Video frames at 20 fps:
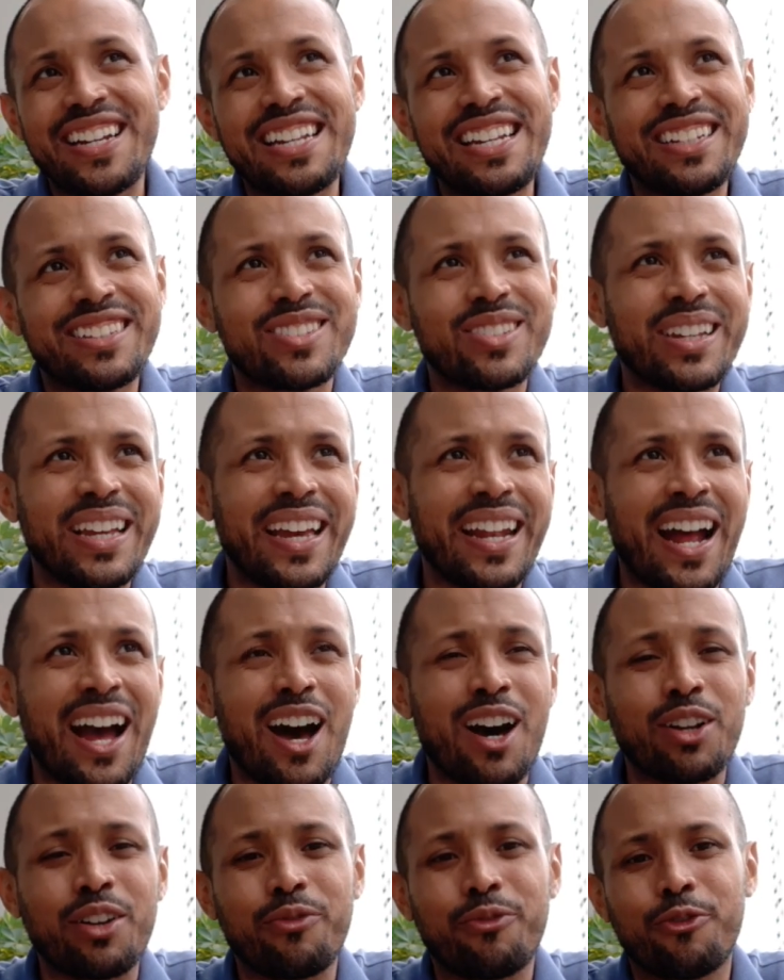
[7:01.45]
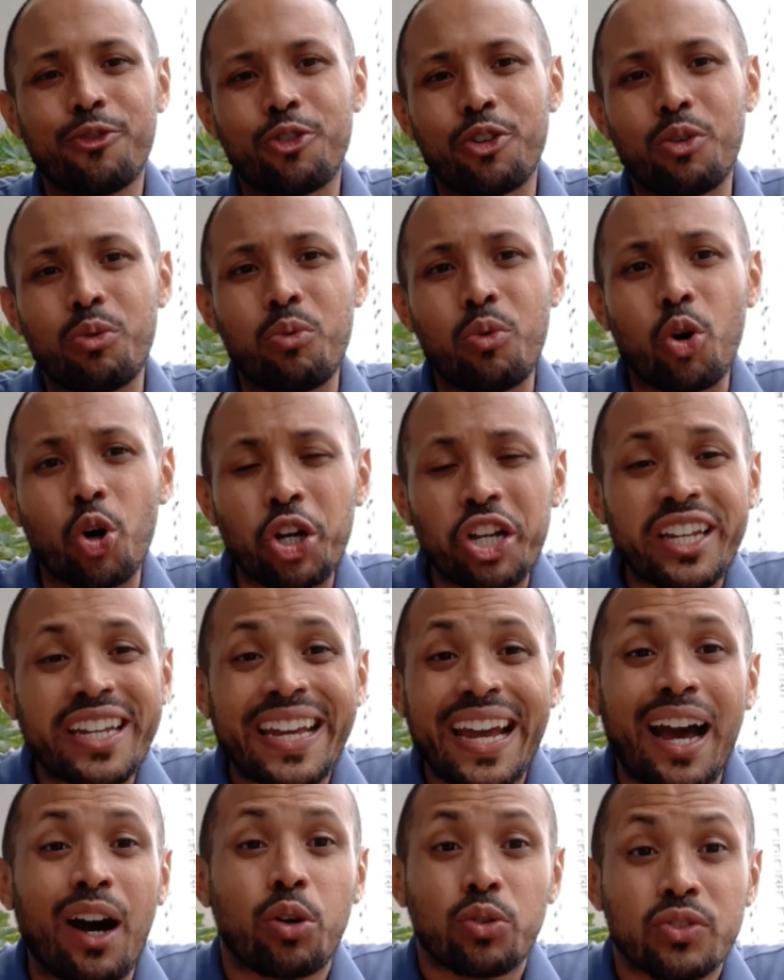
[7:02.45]
need to get out for a
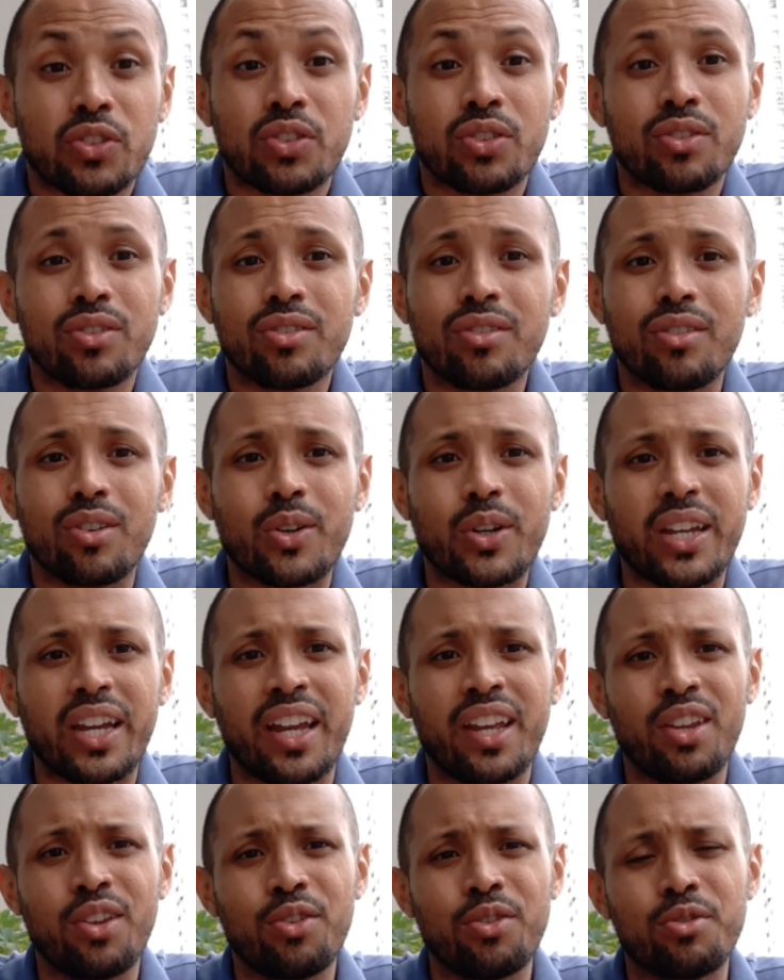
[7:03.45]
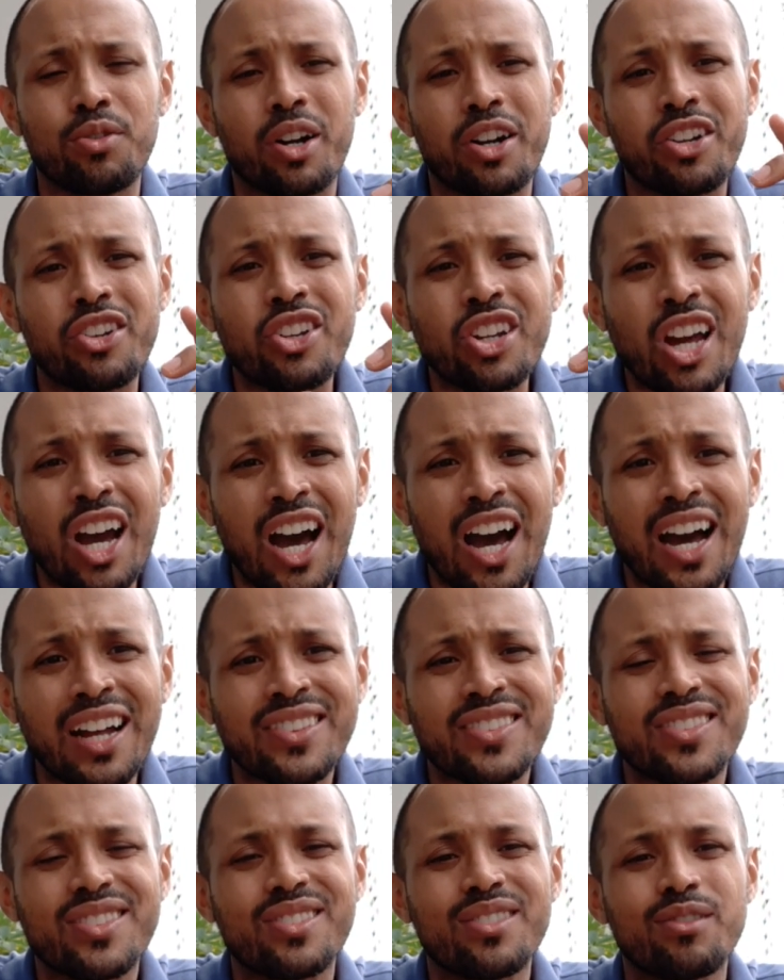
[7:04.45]
workout, okay? You are not
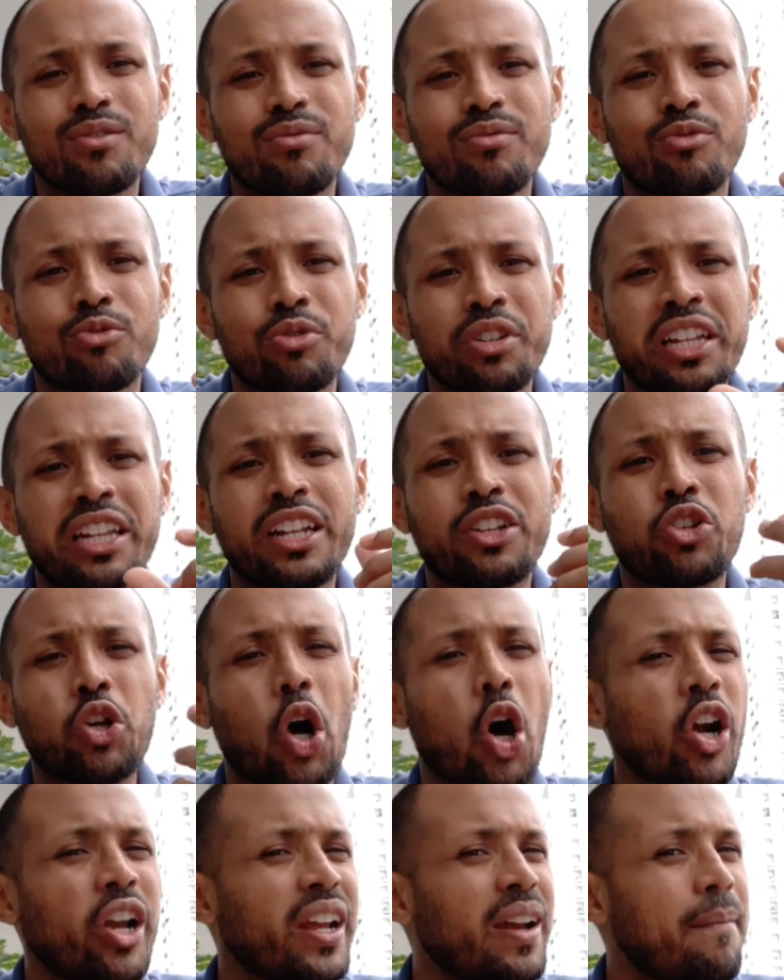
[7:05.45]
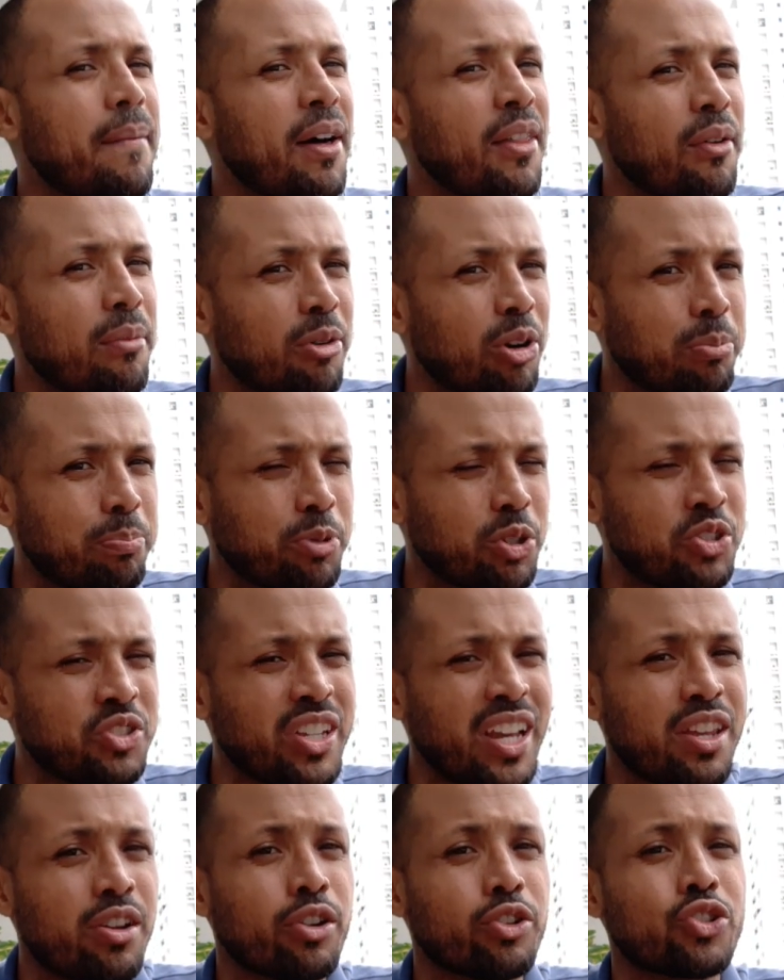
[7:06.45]
really talking about the verb per
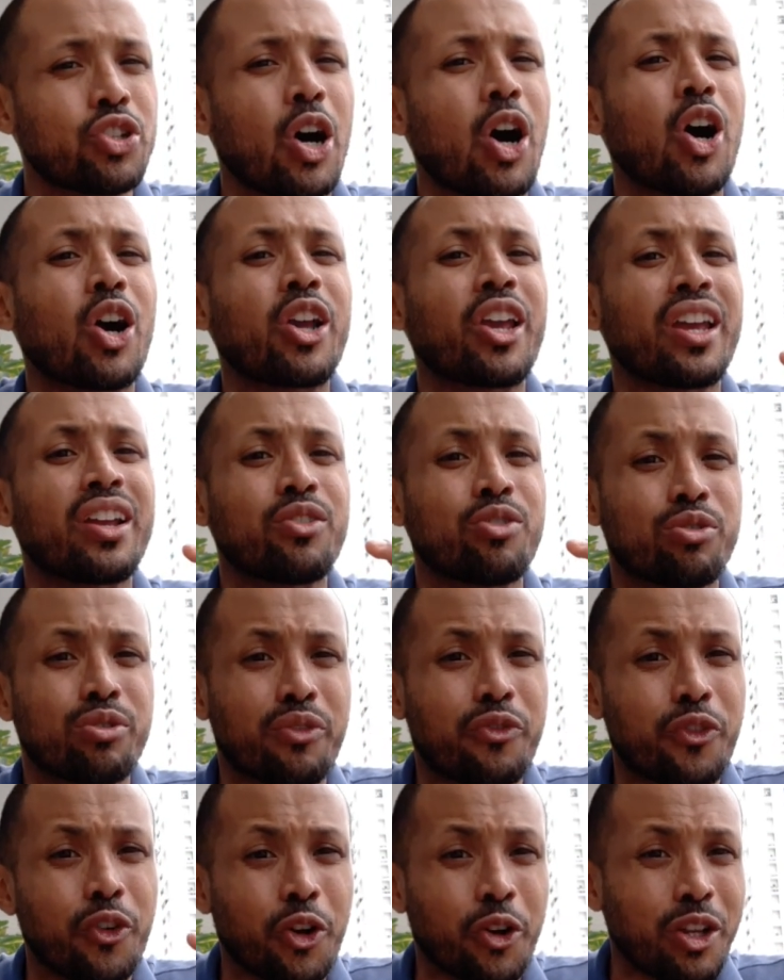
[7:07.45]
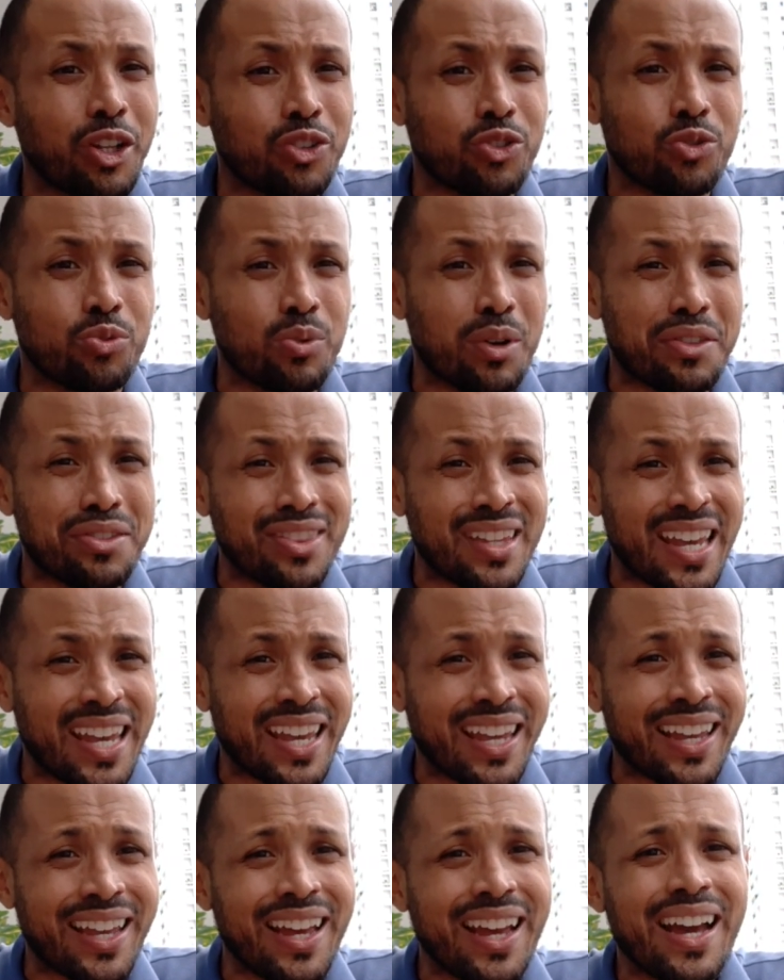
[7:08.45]
se, you're referring to a
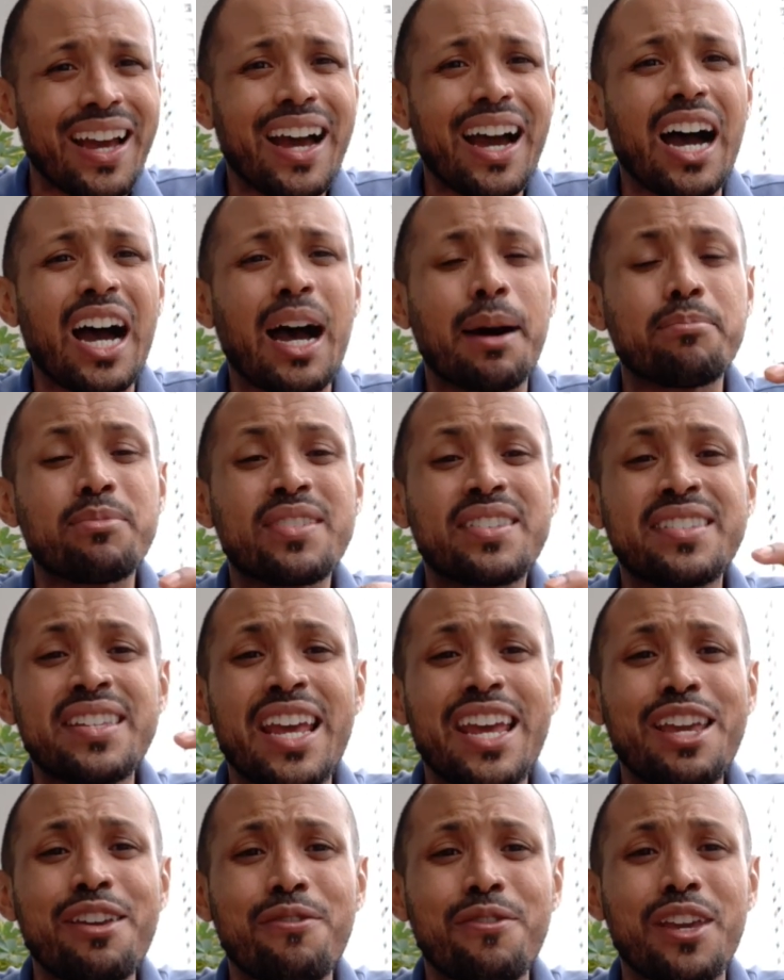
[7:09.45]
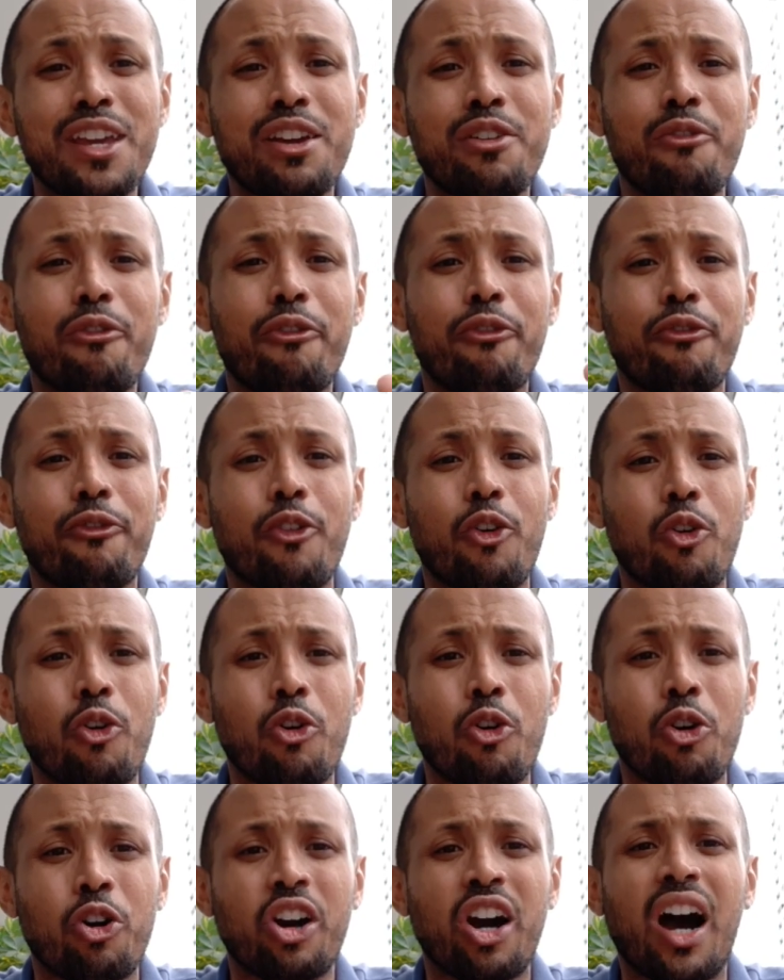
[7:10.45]
thing. I'm saving
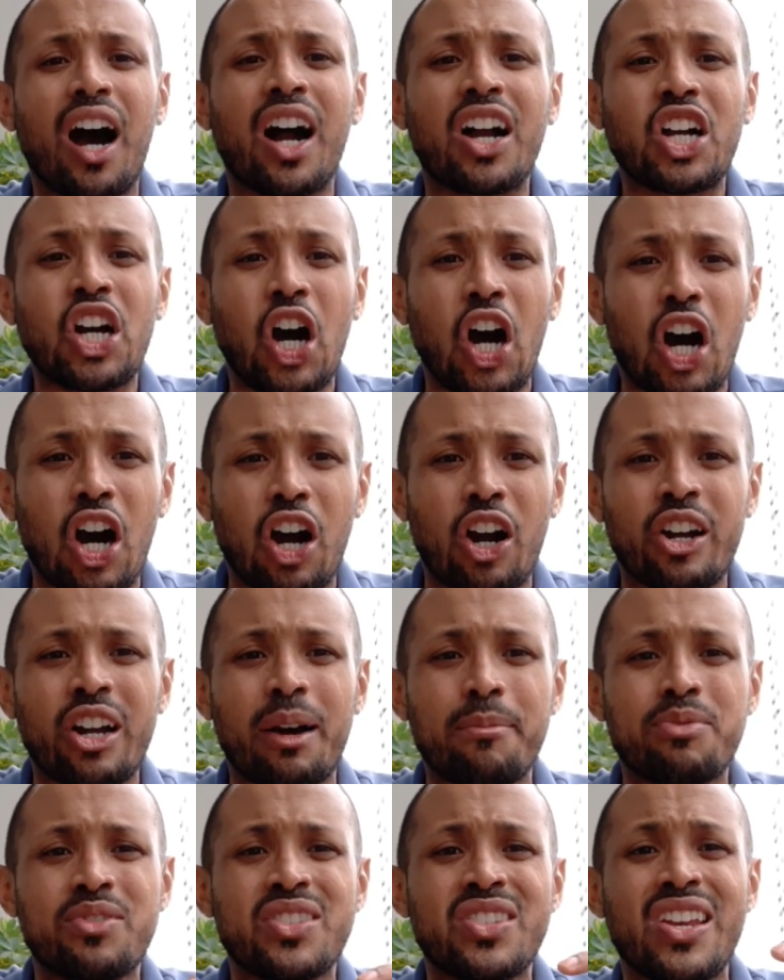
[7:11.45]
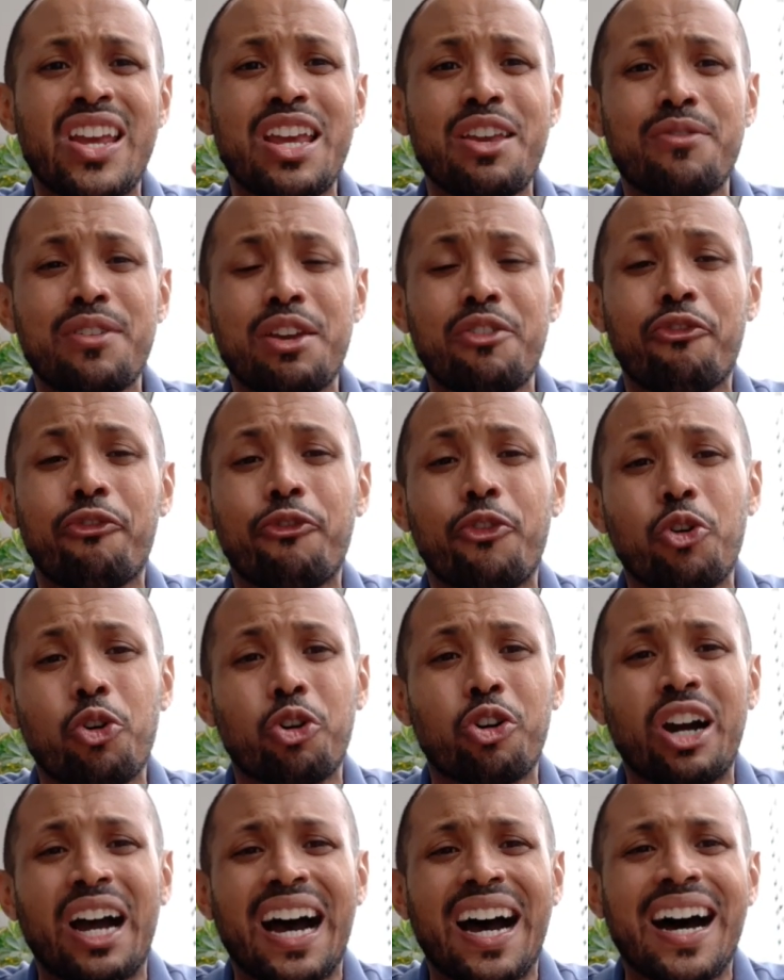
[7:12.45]
for a car, I'm saving
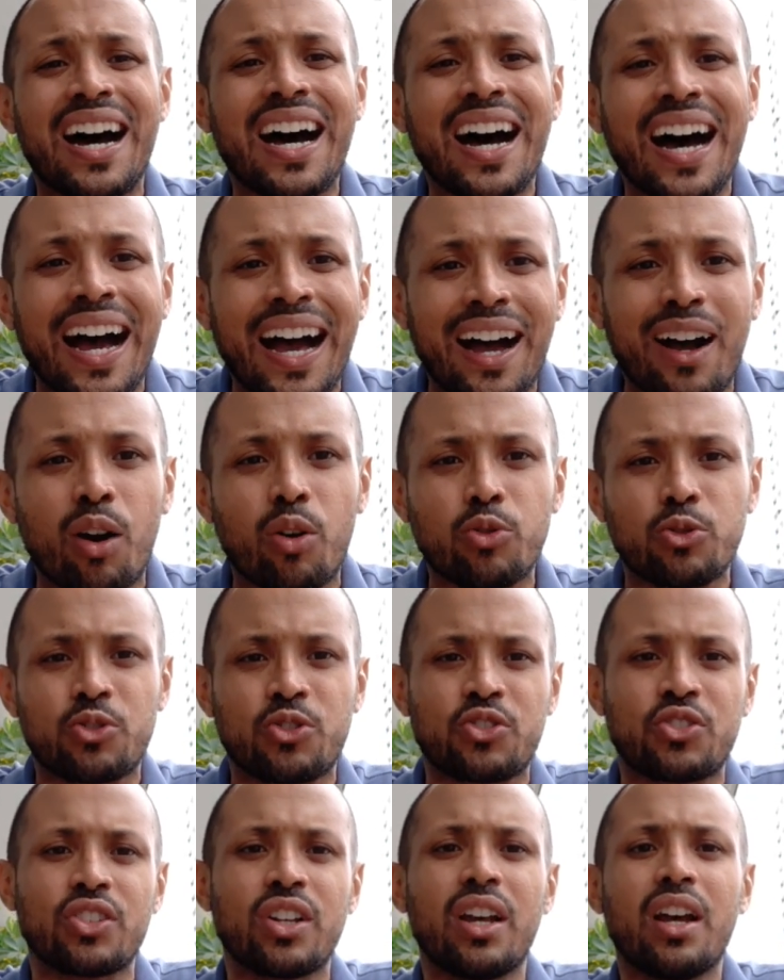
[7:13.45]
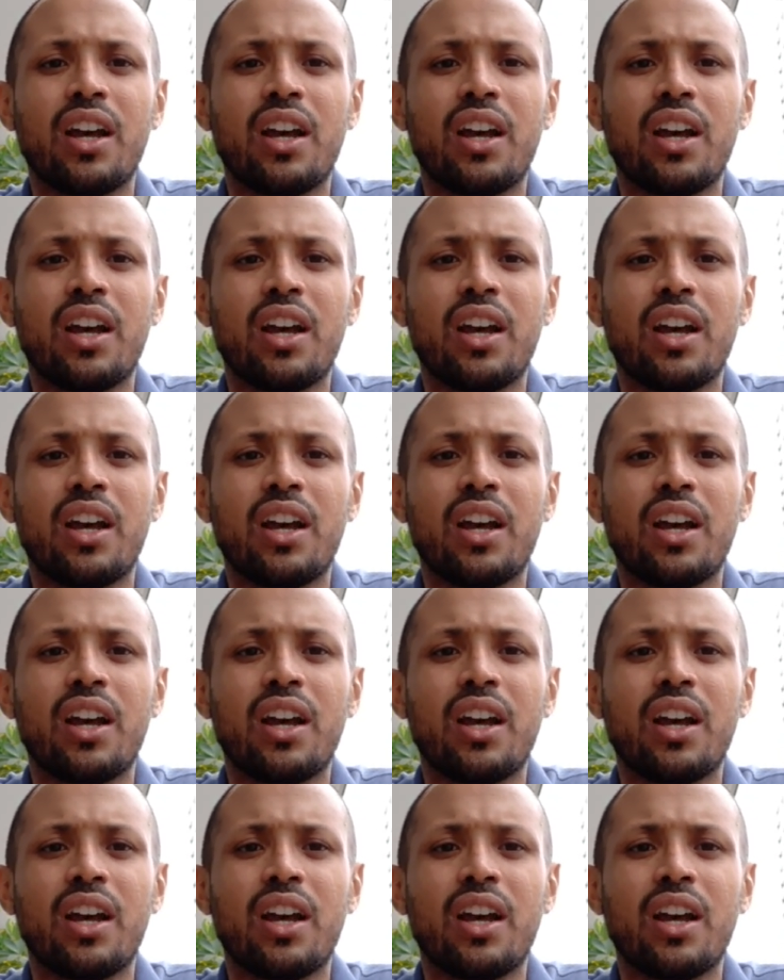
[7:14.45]
for a house,